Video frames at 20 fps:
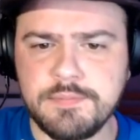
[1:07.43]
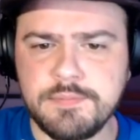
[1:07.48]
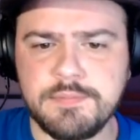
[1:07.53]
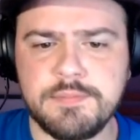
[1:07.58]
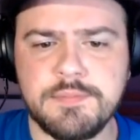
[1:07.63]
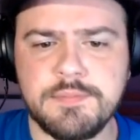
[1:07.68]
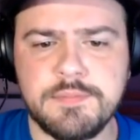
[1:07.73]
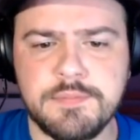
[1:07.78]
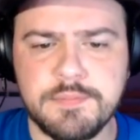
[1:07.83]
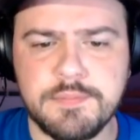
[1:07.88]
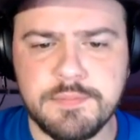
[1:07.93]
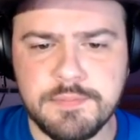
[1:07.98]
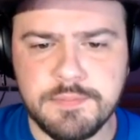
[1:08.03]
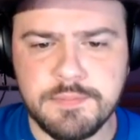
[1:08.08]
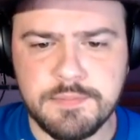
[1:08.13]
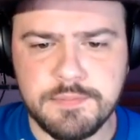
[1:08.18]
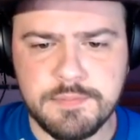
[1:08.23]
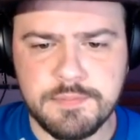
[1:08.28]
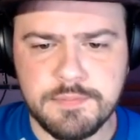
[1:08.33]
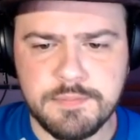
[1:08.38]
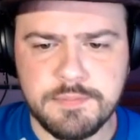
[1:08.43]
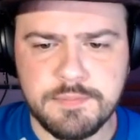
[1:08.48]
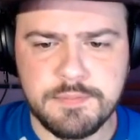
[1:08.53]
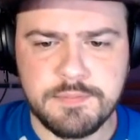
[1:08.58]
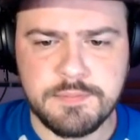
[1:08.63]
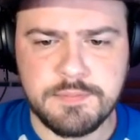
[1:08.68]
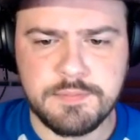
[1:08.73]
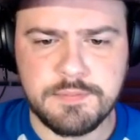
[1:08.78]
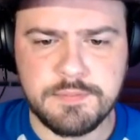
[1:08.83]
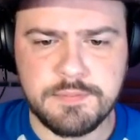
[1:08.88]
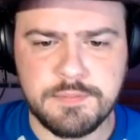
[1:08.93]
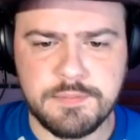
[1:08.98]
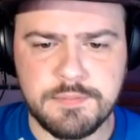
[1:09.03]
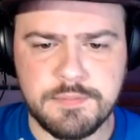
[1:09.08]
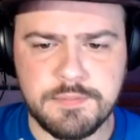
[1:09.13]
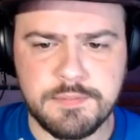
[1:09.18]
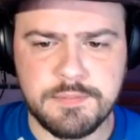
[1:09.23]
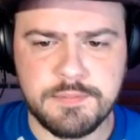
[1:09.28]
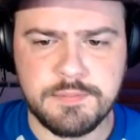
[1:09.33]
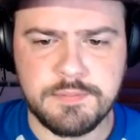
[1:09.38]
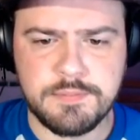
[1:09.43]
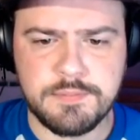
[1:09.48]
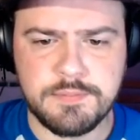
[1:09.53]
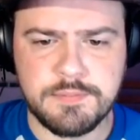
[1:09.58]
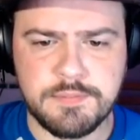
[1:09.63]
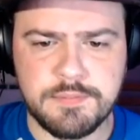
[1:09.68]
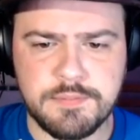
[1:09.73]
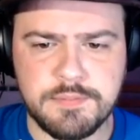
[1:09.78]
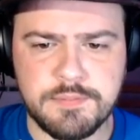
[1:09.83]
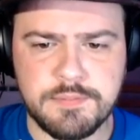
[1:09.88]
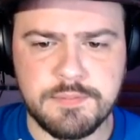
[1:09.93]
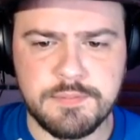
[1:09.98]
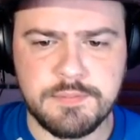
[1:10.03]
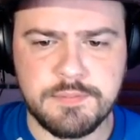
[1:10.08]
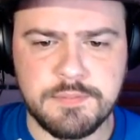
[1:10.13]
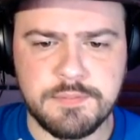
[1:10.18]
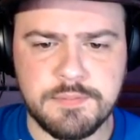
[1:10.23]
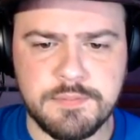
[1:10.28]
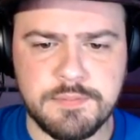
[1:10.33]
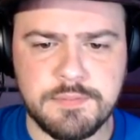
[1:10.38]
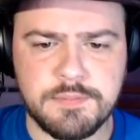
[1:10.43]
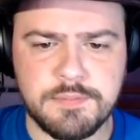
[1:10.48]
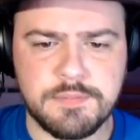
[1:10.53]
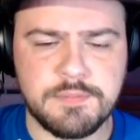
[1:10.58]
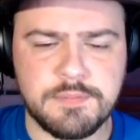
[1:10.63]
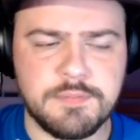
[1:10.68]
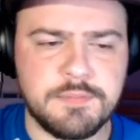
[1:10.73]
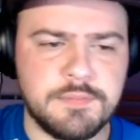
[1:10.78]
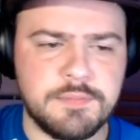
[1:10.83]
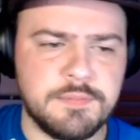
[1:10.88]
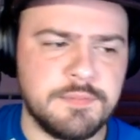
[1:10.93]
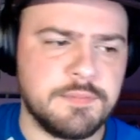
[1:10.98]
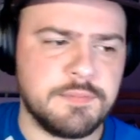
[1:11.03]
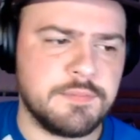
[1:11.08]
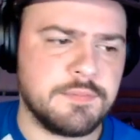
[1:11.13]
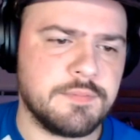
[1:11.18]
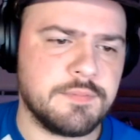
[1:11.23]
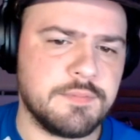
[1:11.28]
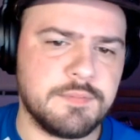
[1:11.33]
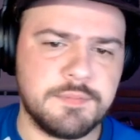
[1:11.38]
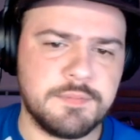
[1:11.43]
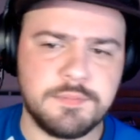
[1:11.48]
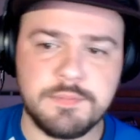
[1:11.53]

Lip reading: (not speaking)